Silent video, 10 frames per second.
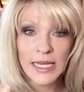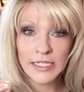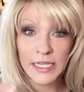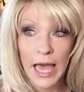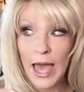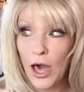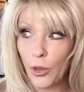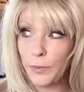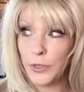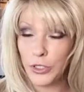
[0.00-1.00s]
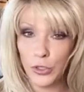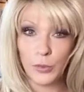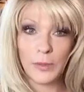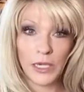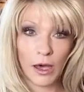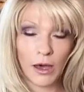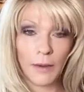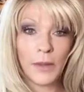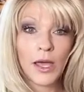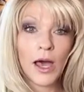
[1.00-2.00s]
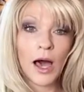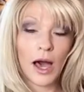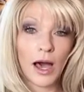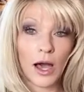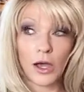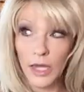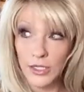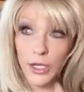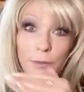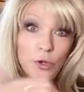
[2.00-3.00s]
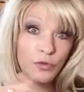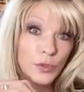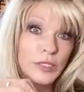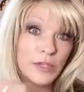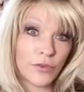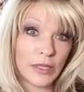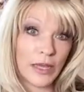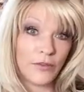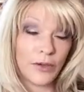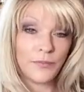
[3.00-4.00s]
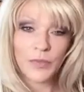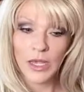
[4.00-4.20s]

to help you become, to move to a different level.